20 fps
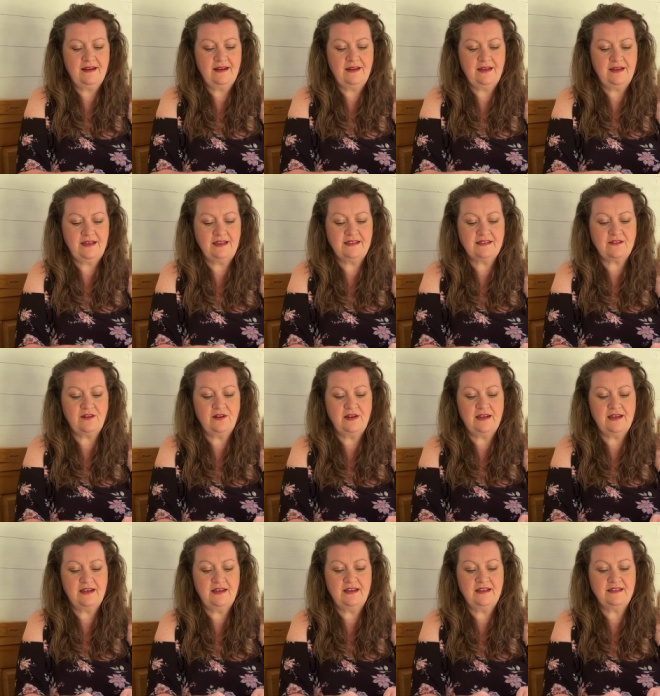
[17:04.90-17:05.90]
but he's got
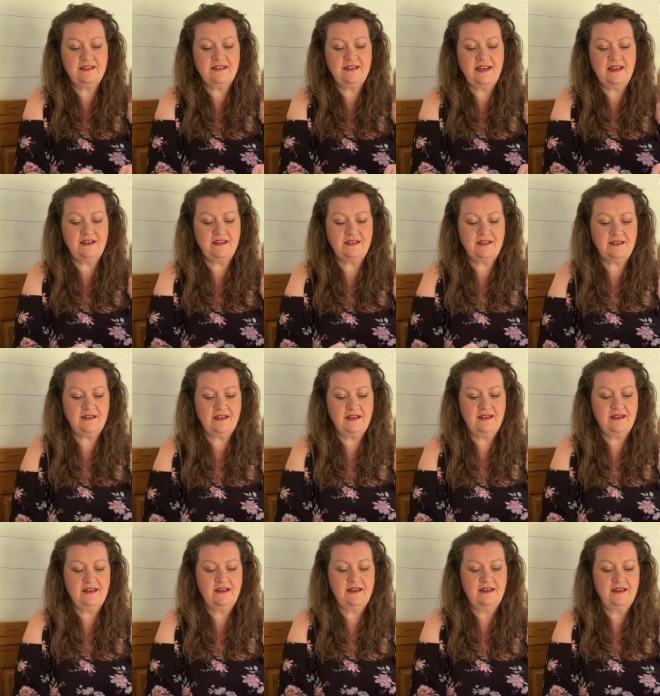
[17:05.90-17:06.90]
little antennas
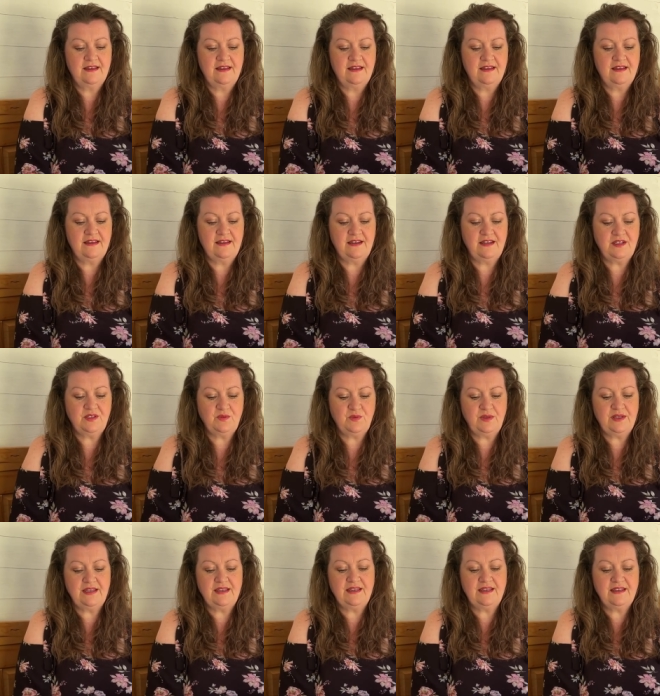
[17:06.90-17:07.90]
and his
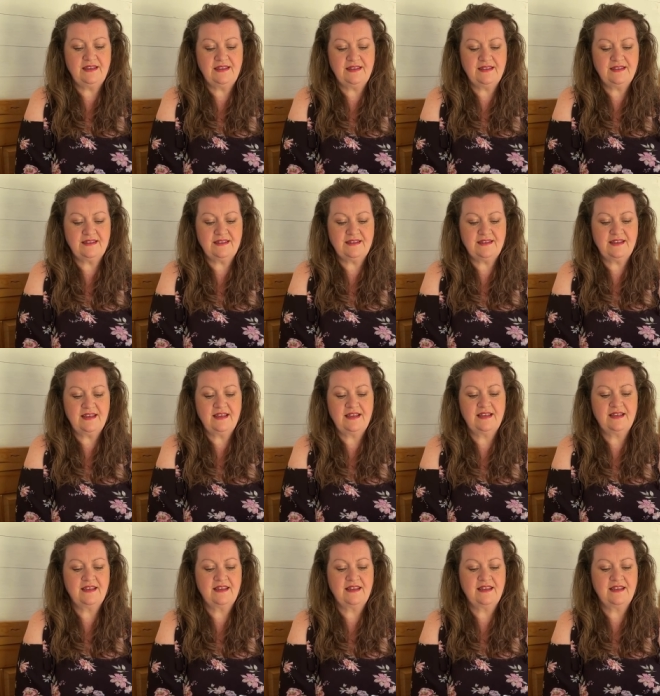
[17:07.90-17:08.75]
wings.